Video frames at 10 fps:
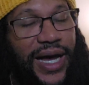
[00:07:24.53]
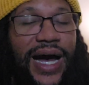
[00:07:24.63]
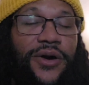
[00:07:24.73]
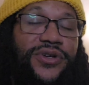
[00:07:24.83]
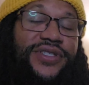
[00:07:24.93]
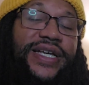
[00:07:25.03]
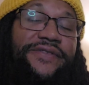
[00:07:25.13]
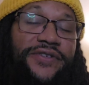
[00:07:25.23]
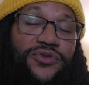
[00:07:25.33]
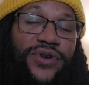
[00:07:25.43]
I would have saved
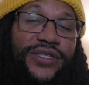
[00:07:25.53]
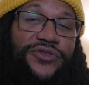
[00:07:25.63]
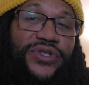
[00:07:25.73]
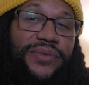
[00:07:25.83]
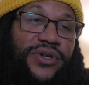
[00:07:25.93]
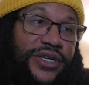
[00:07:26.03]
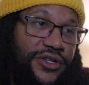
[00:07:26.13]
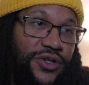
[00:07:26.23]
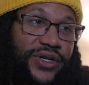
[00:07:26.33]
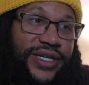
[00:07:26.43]
it for WrestleDream, but you
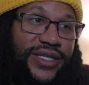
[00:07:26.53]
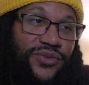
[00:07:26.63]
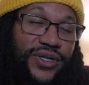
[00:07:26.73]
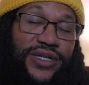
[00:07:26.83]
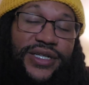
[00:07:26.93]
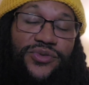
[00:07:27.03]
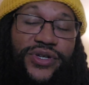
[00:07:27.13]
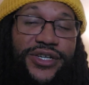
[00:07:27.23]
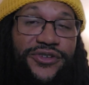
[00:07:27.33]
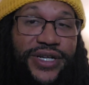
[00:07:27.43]
know, it is what it is. We're
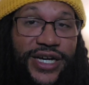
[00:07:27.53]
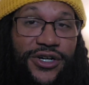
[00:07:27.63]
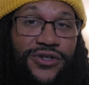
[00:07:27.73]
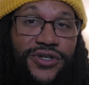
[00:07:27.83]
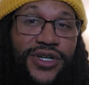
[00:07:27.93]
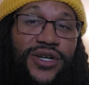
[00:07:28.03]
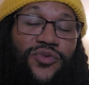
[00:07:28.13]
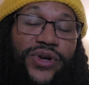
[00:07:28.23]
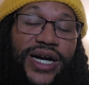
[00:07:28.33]
here now. We